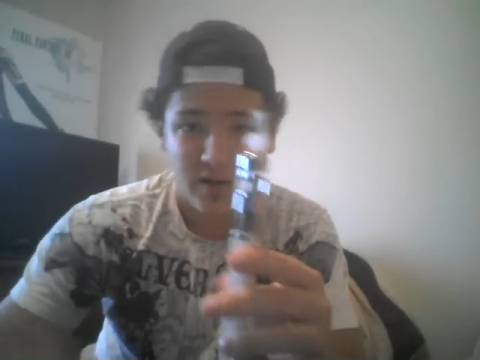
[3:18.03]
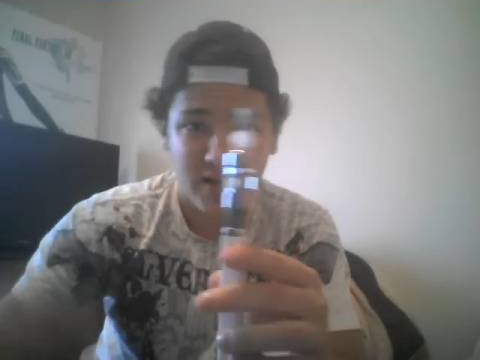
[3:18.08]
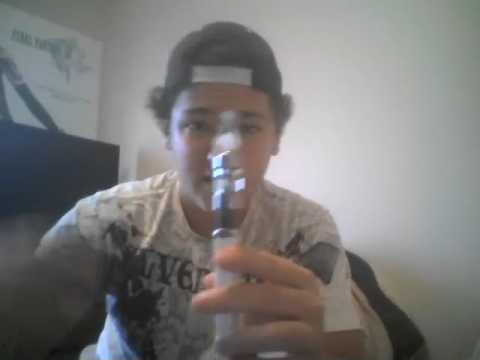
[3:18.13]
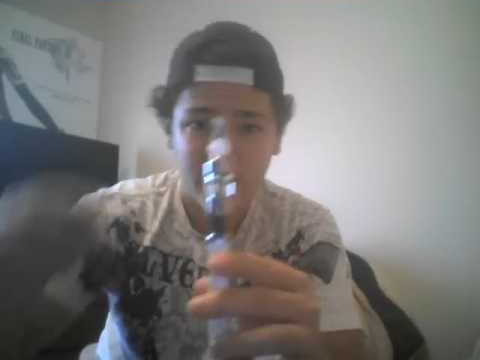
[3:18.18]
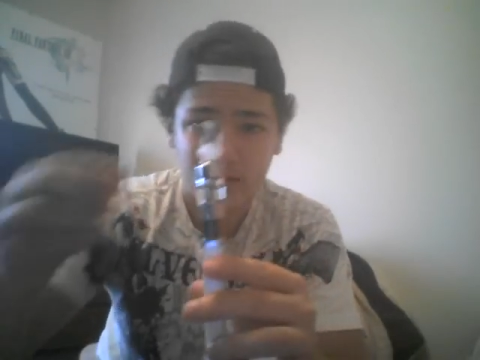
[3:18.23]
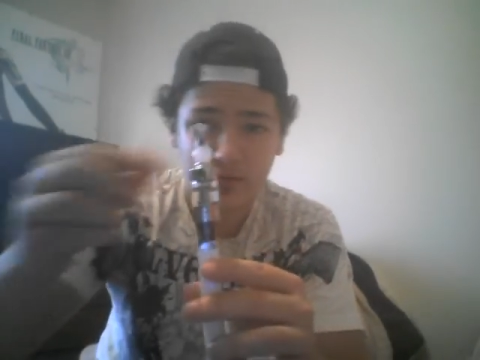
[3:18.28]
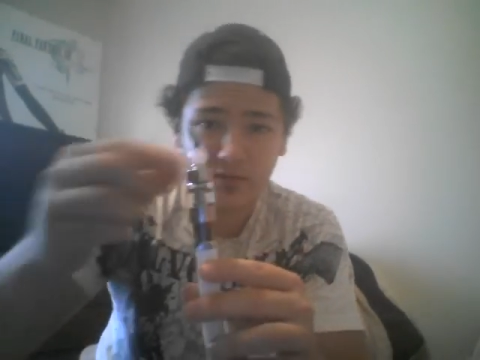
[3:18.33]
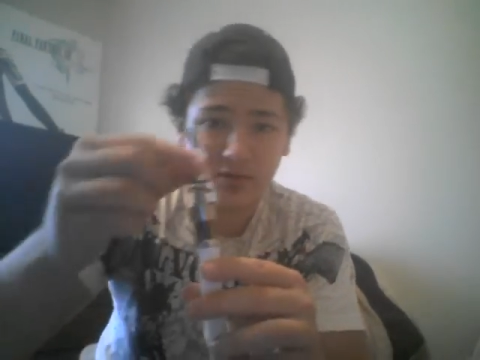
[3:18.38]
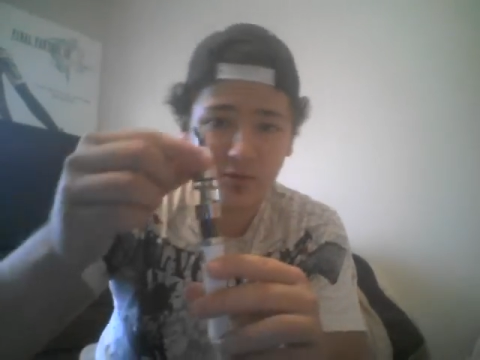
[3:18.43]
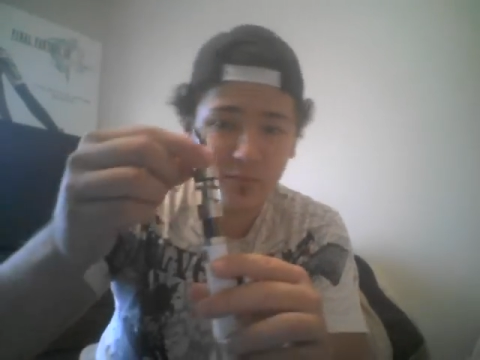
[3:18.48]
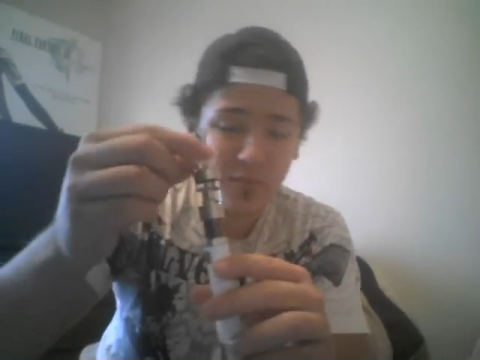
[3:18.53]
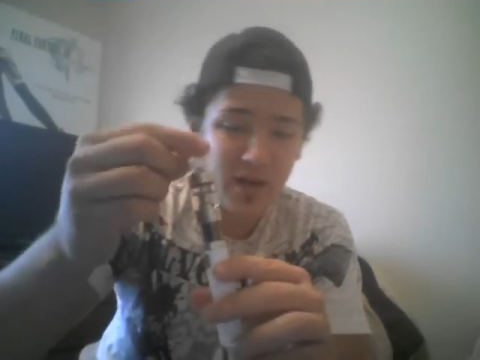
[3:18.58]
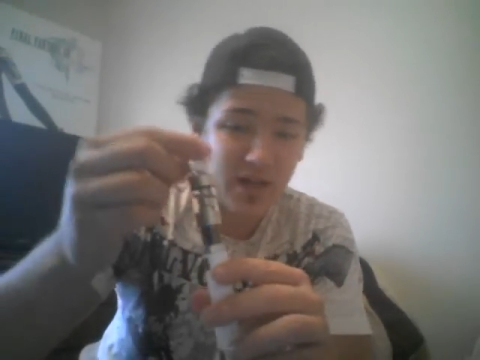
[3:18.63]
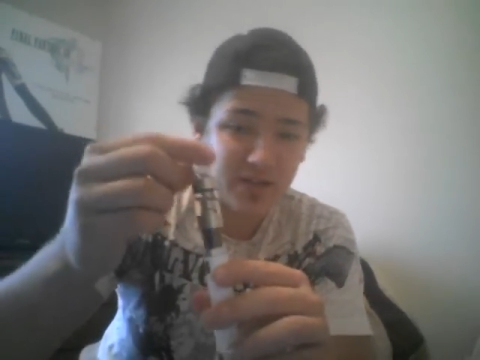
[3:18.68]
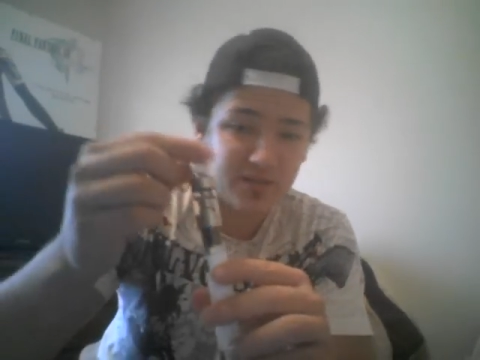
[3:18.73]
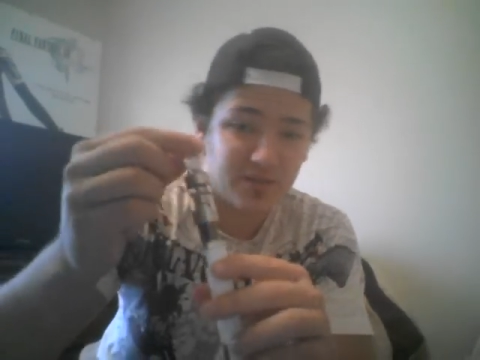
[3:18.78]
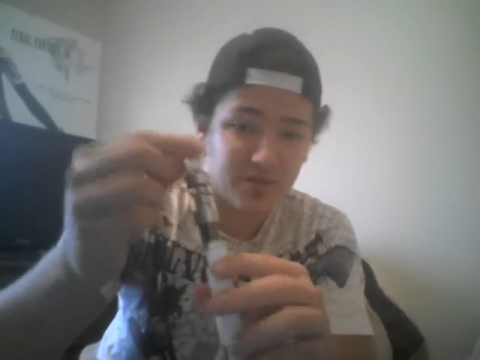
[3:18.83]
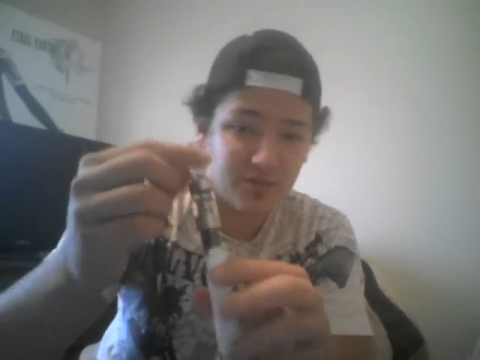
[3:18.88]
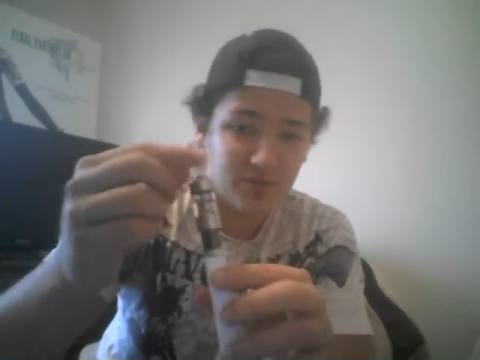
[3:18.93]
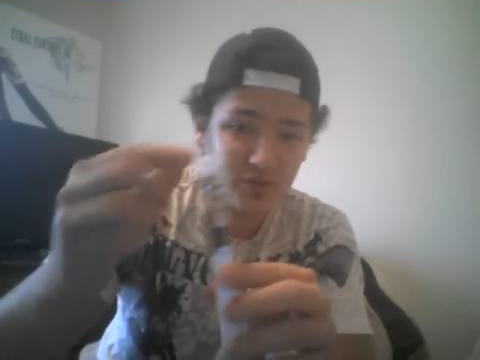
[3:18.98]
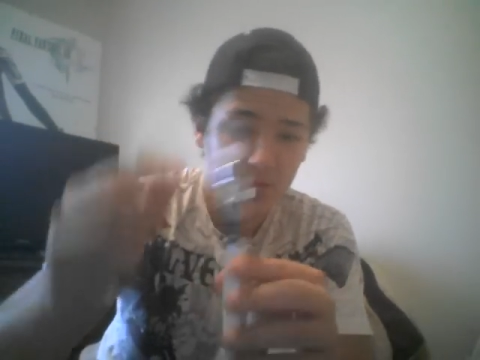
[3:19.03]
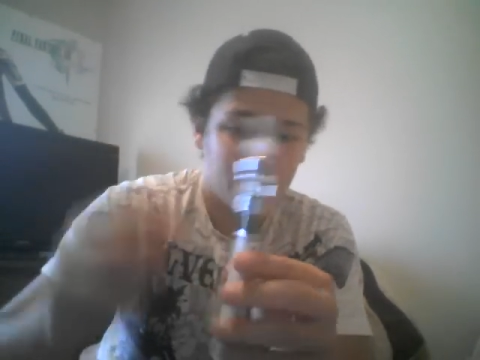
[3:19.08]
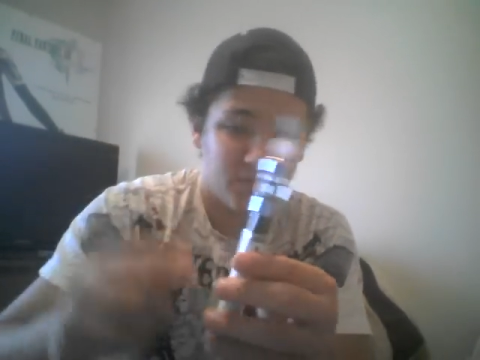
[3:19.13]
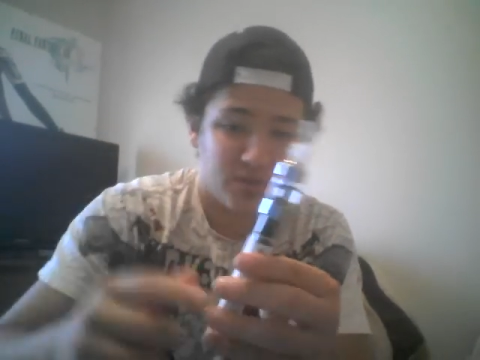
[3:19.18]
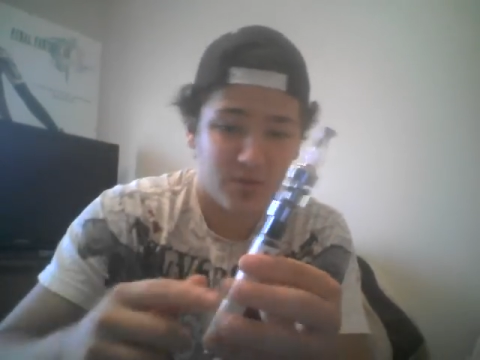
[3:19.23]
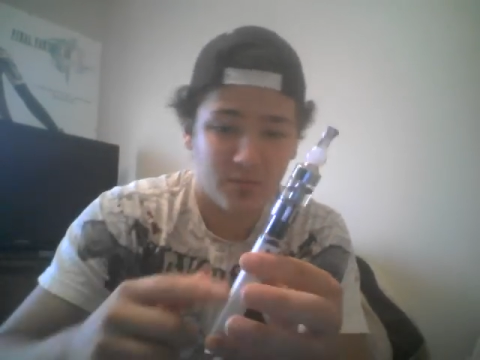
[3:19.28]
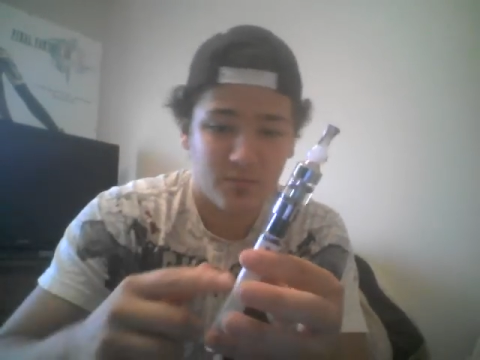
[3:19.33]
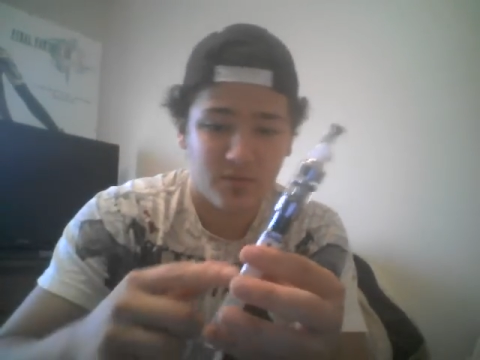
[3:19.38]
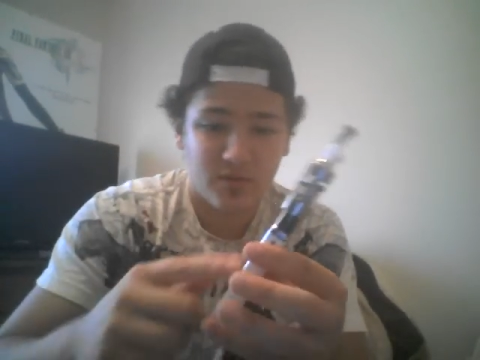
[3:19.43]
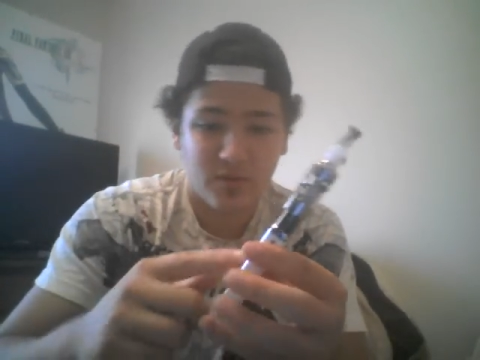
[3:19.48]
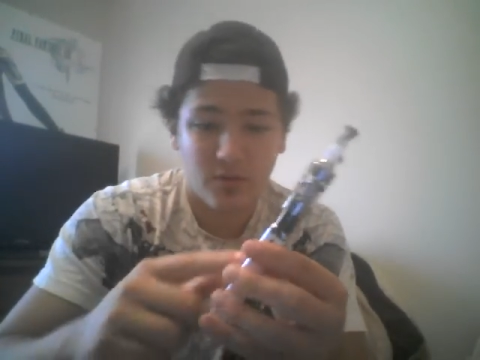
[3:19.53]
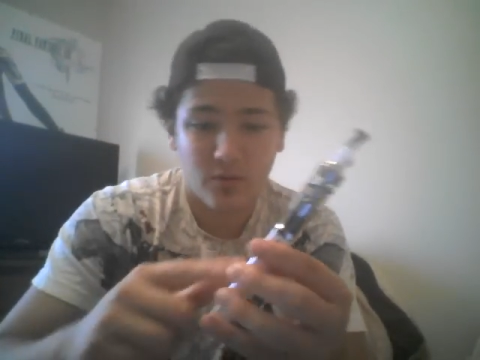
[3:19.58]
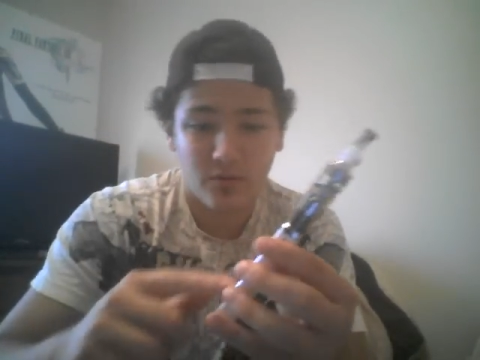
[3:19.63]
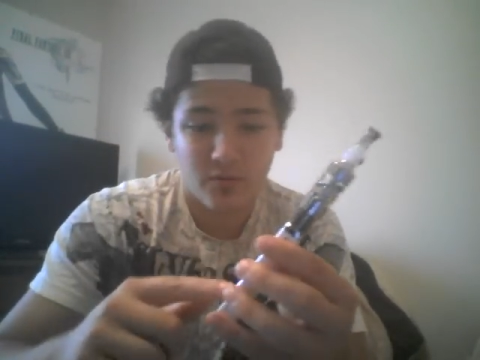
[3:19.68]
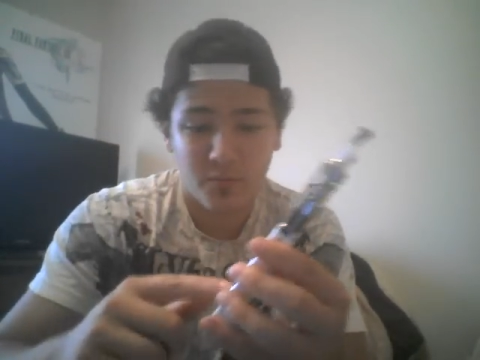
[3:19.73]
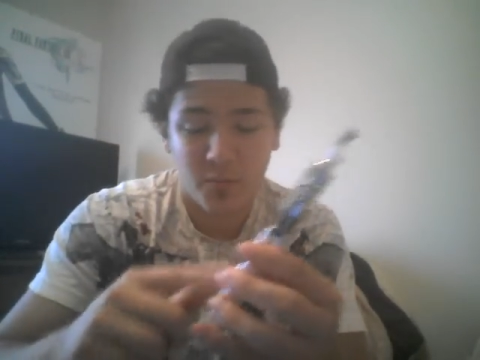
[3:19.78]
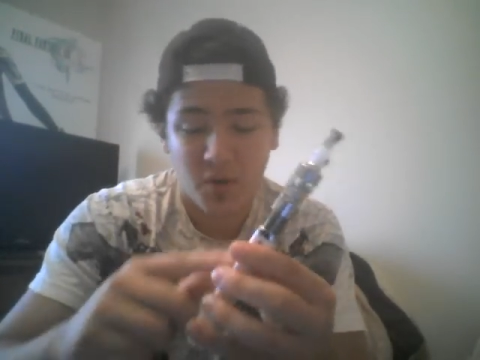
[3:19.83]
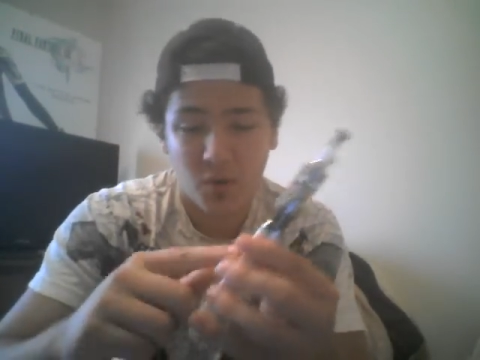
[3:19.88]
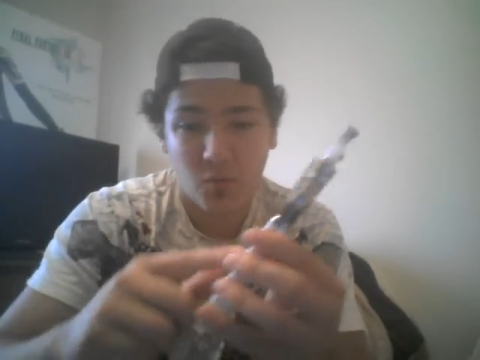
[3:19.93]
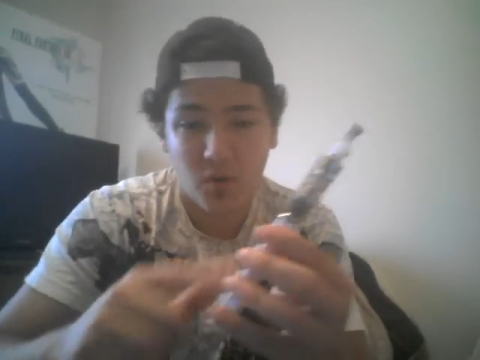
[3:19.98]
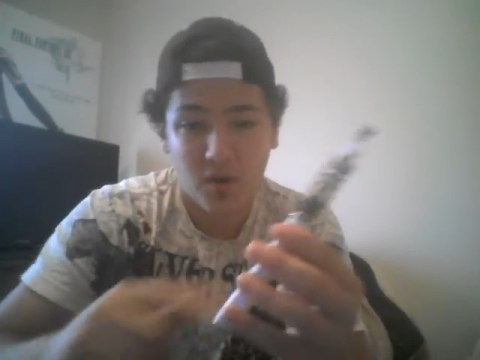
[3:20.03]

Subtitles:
I got a little matching drip tip to go with my